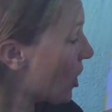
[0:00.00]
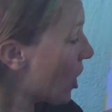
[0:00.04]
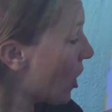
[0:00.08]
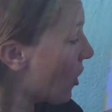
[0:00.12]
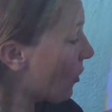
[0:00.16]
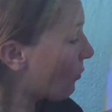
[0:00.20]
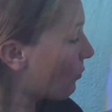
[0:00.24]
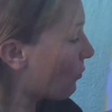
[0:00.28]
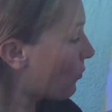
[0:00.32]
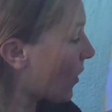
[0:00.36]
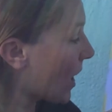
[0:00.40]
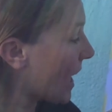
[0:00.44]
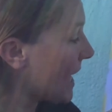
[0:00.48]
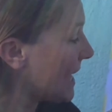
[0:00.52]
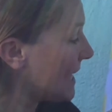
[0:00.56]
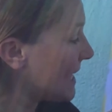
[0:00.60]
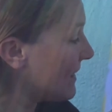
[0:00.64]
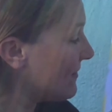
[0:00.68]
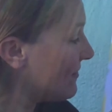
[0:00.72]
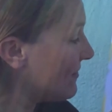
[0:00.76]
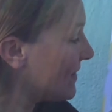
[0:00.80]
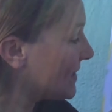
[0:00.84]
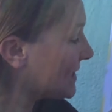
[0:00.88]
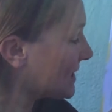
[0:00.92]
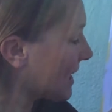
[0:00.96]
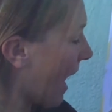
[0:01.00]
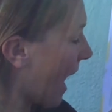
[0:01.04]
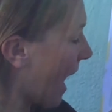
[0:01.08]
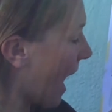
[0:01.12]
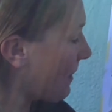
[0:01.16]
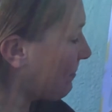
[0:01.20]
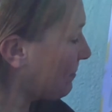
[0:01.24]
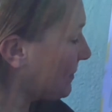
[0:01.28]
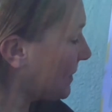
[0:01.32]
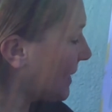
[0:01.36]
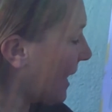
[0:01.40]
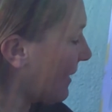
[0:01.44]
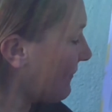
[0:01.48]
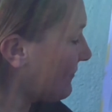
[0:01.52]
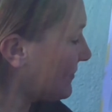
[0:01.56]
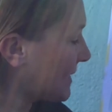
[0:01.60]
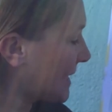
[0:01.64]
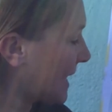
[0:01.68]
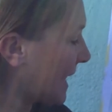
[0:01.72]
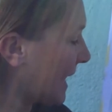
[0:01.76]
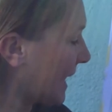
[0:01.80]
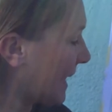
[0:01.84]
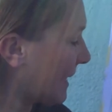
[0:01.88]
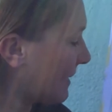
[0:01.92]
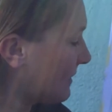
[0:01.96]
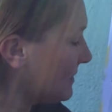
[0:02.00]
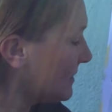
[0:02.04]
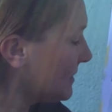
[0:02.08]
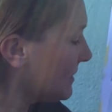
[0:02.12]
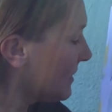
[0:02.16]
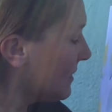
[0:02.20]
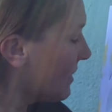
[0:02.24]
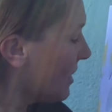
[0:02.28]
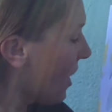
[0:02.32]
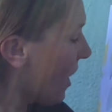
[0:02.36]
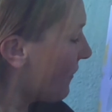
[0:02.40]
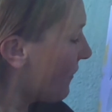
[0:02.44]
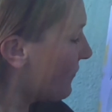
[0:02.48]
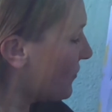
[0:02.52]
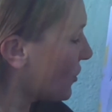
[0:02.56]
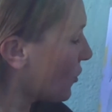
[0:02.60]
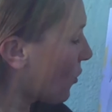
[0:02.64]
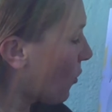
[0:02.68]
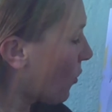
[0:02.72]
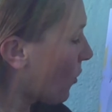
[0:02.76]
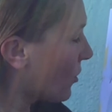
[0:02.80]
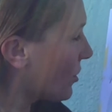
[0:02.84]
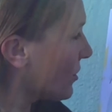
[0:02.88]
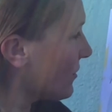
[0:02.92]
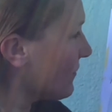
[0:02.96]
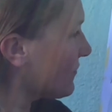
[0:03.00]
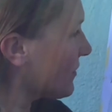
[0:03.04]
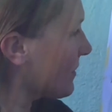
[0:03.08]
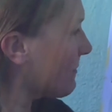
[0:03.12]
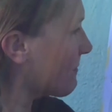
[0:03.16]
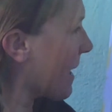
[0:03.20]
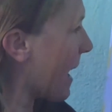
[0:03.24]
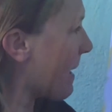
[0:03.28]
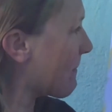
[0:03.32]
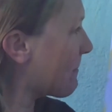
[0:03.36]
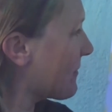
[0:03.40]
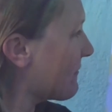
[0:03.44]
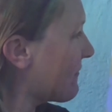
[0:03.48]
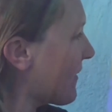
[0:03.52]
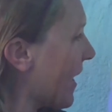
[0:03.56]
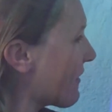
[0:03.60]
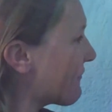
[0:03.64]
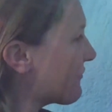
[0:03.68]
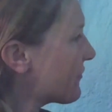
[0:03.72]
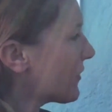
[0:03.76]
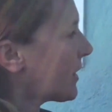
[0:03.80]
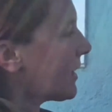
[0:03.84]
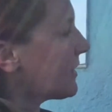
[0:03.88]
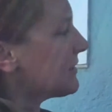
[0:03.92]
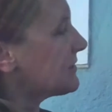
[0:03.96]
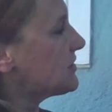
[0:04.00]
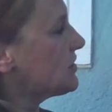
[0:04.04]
right in the top left hand of the corner of the map of Africa.